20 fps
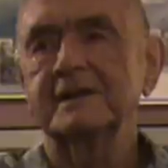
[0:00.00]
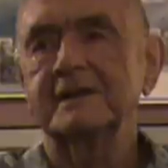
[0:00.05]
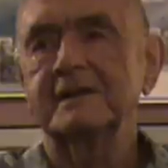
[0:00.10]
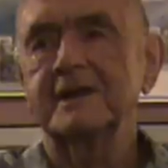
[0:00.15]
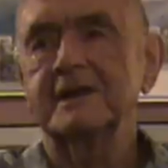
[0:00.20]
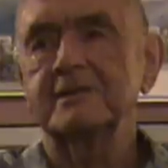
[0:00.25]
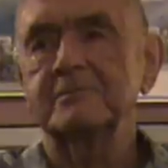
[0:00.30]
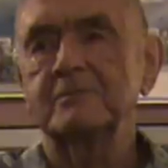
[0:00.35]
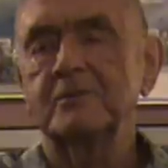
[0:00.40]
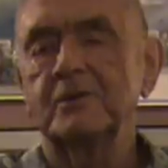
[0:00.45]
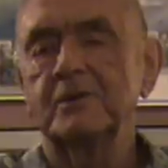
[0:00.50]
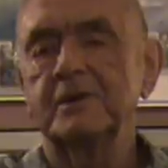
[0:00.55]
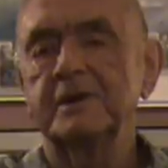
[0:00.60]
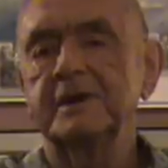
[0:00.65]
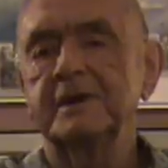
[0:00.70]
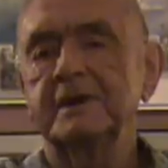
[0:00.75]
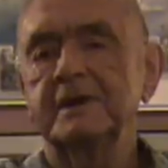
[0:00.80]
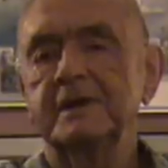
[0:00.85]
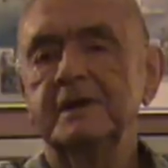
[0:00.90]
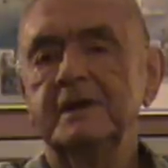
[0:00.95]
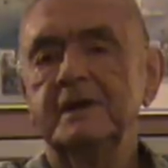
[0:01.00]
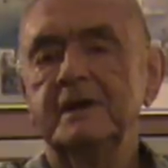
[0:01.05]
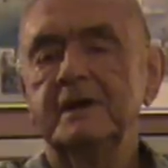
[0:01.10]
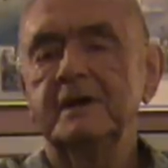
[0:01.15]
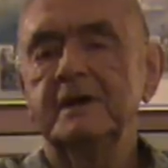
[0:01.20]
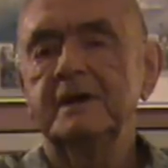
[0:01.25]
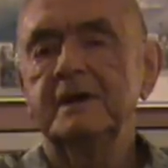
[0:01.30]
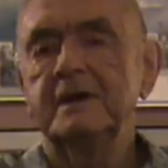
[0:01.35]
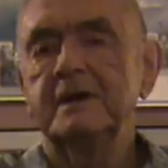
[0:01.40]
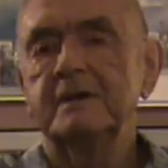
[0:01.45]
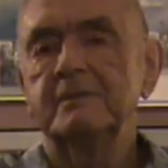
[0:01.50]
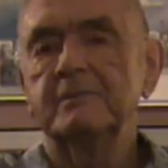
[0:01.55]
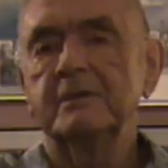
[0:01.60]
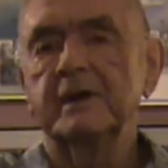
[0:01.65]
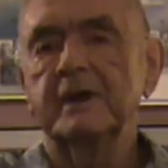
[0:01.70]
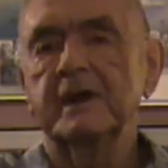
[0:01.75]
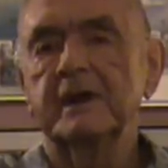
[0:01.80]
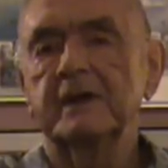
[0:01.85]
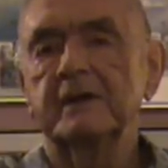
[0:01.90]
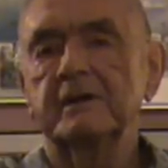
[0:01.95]
at that point,
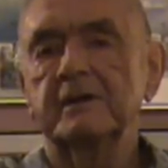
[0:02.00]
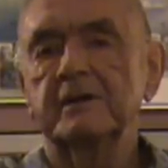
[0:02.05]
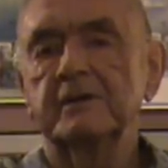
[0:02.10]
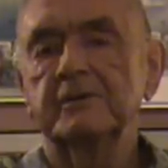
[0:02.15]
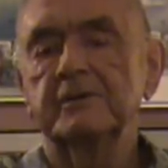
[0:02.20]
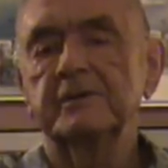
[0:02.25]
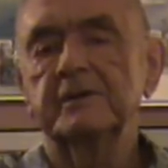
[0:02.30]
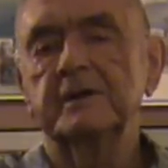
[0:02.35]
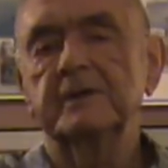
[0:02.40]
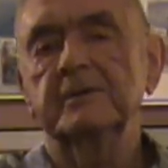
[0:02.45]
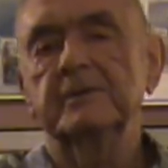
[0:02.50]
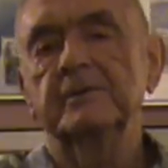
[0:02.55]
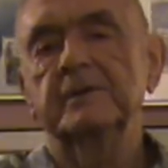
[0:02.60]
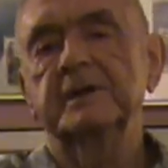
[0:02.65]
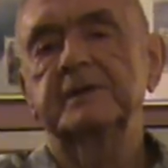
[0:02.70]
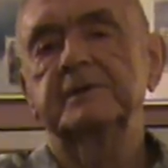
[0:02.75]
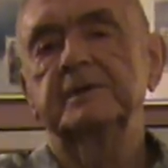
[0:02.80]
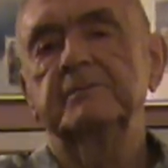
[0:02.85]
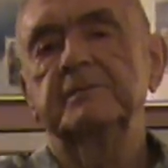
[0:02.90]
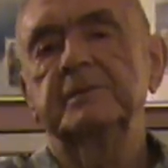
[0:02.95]
but I went to